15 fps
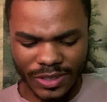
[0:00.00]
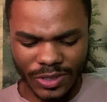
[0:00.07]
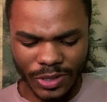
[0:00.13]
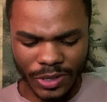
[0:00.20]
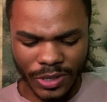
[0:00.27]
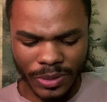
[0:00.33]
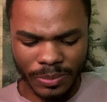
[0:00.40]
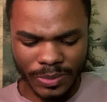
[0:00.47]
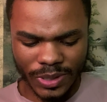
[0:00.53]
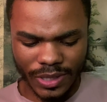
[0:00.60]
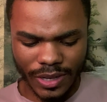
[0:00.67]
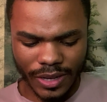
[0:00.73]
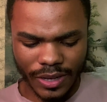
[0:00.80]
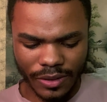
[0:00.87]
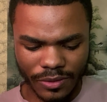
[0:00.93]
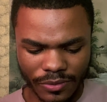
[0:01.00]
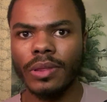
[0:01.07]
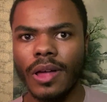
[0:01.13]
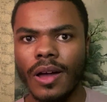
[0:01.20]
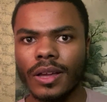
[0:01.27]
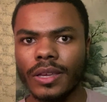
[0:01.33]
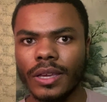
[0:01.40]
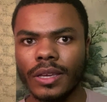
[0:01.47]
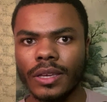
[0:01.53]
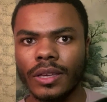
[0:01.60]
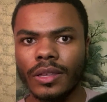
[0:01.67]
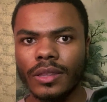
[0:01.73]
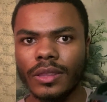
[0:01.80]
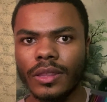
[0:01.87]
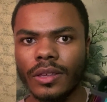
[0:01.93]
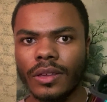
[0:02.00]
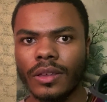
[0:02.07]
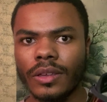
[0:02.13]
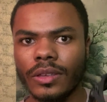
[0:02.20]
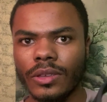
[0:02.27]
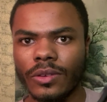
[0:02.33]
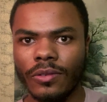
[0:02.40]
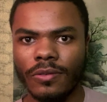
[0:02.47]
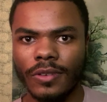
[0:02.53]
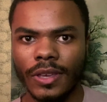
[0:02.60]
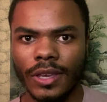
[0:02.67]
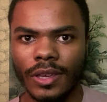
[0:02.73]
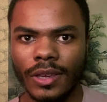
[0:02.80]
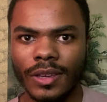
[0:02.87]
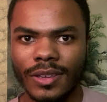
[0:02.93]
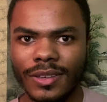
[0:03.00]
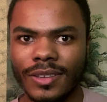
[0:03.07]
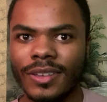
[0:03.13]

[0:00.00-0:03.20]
terms of blocking the UV.